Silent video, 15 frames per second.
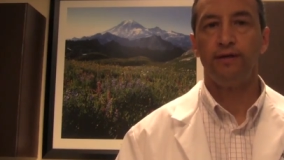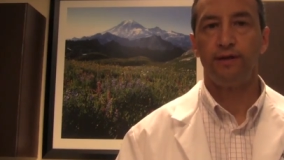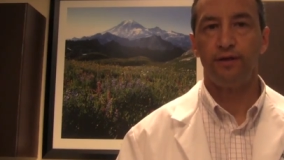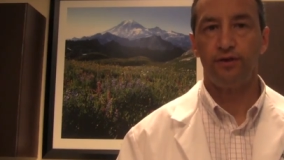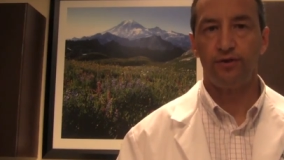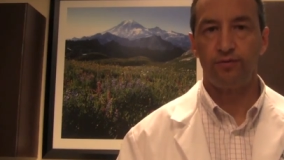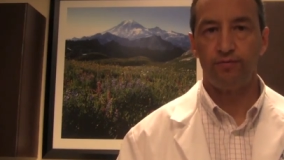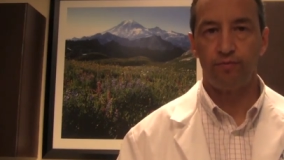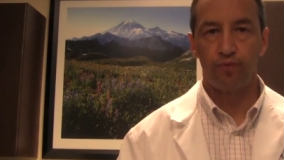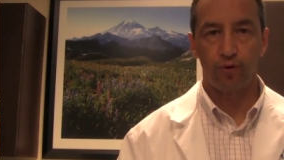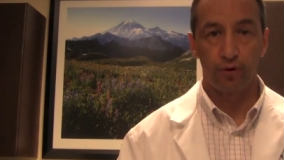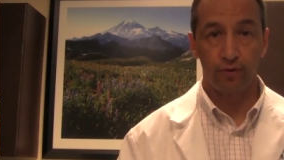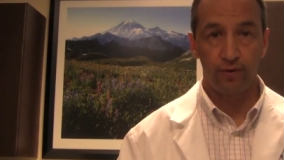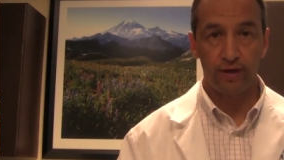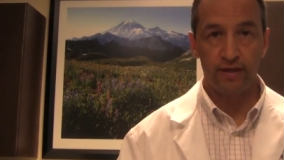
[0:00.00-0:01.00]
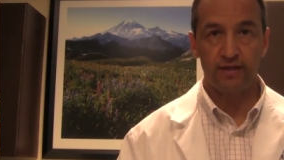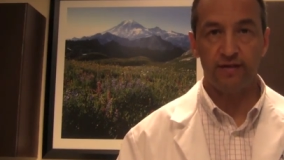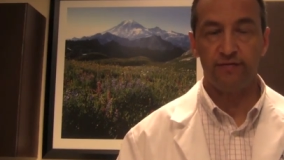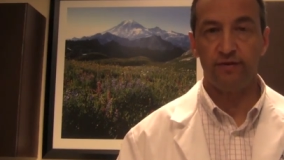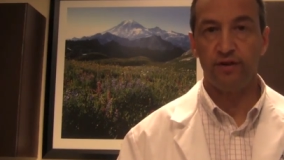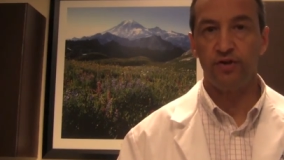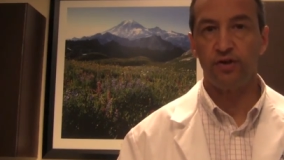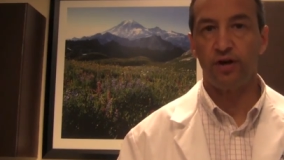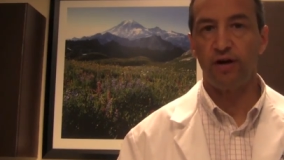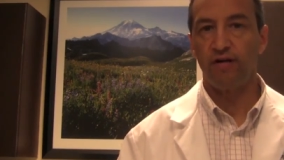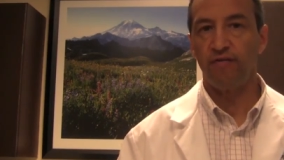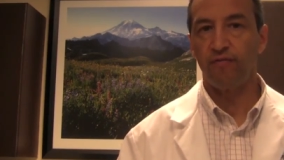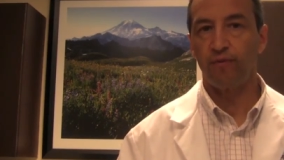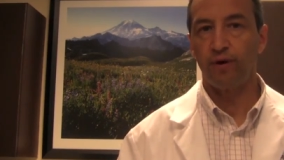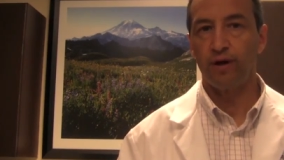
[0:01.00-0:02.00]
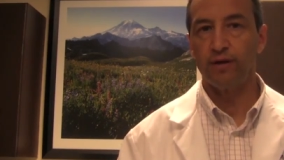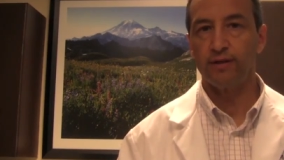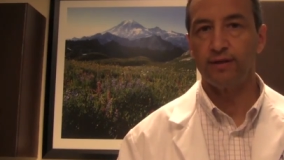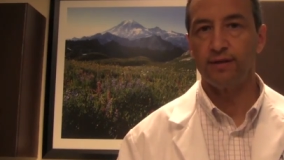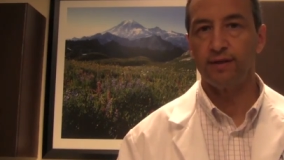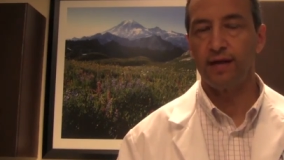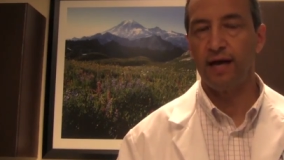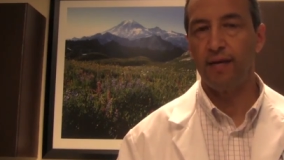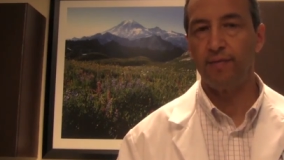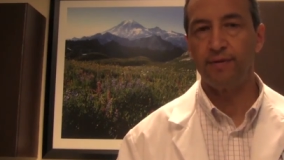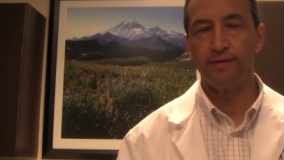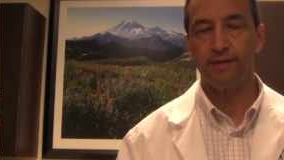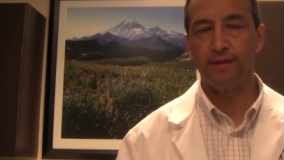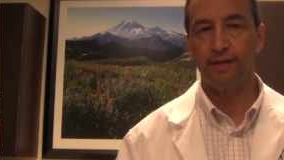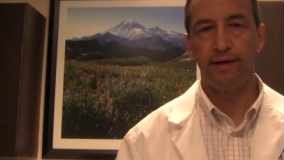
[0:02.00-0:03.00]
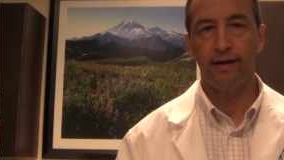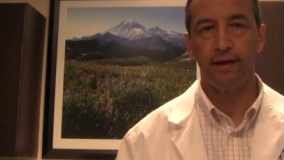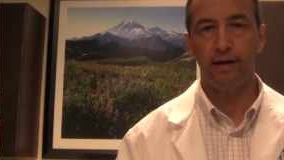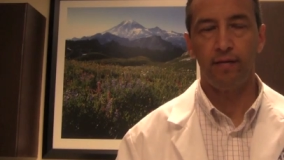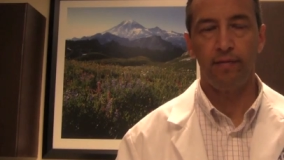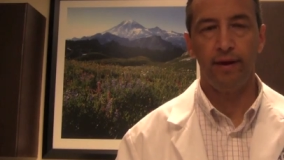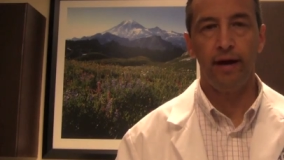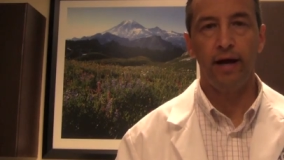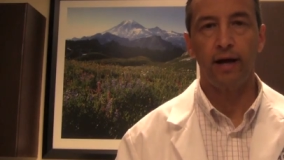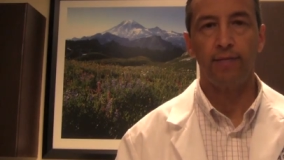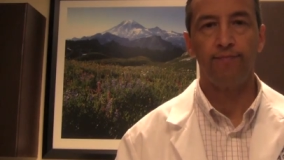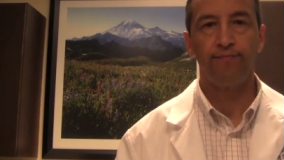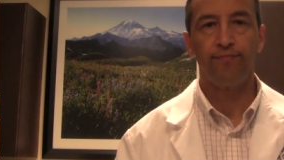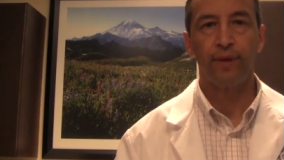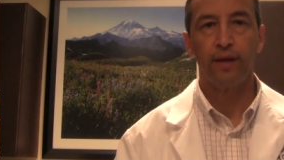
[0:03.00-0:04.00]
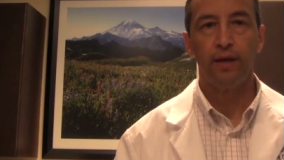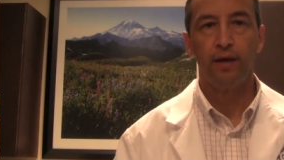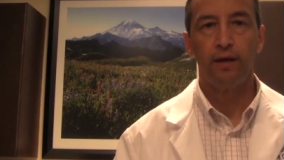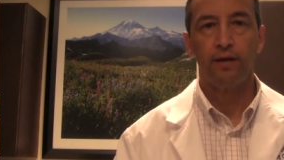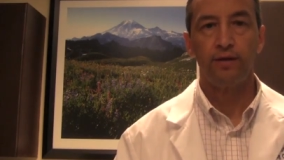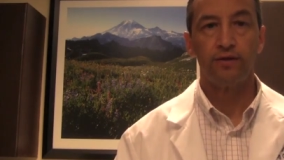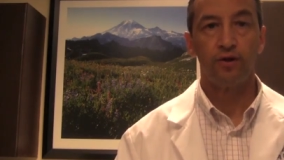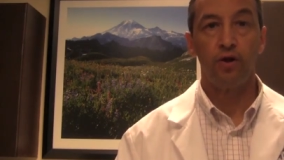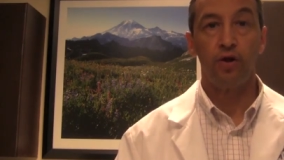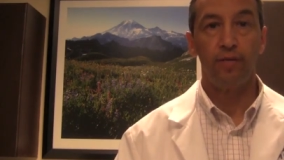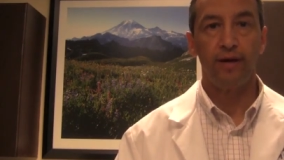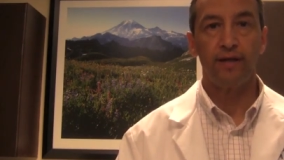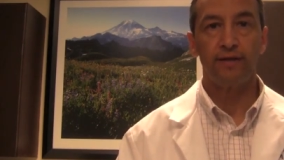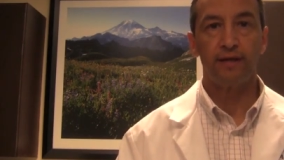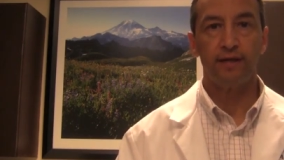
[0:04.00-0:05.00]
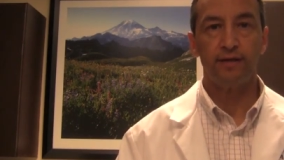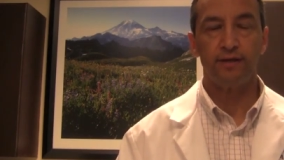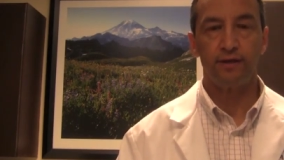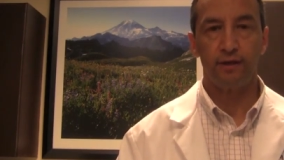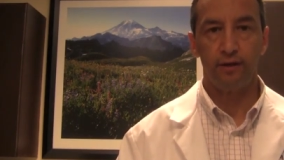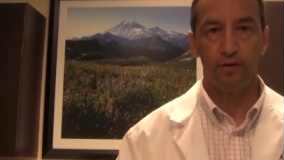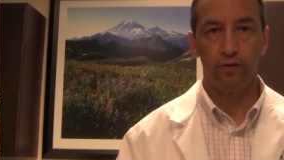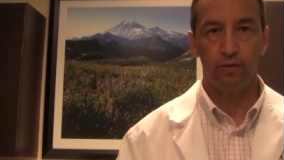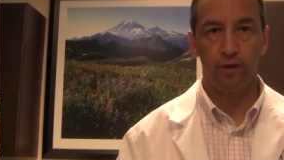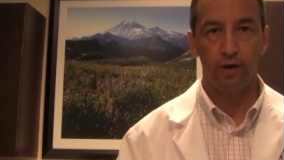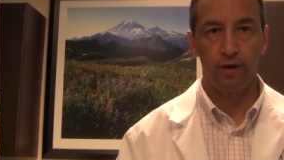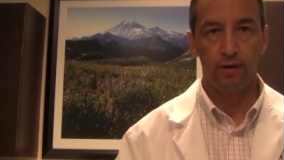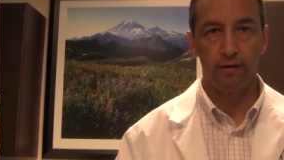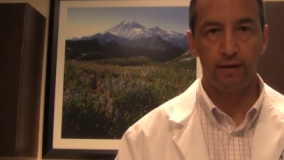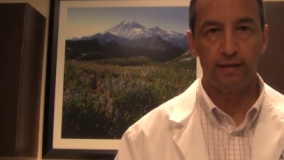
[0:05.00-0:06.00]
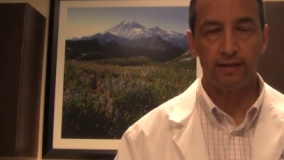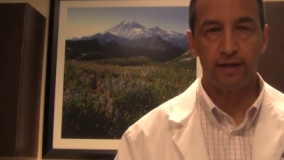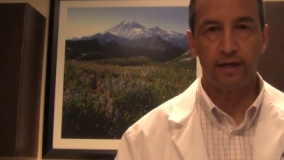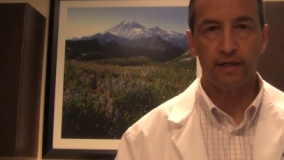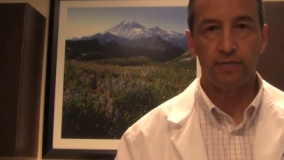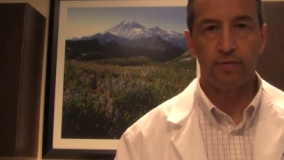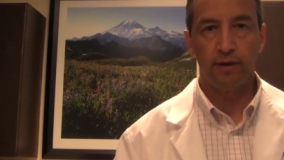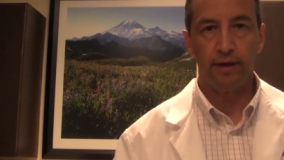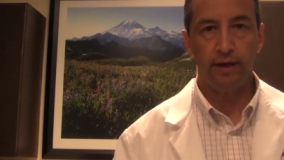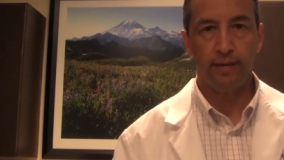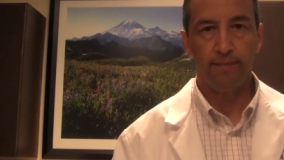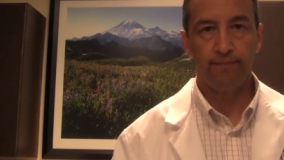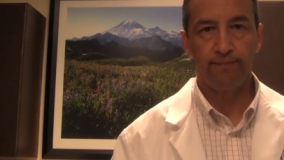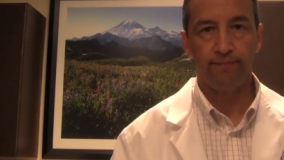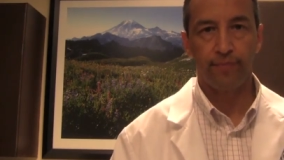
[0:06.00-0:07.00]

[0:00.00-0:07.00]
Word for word: de progressive degenerative process that happens in the neck and the back. This all makes sense to you uh, as I explain it.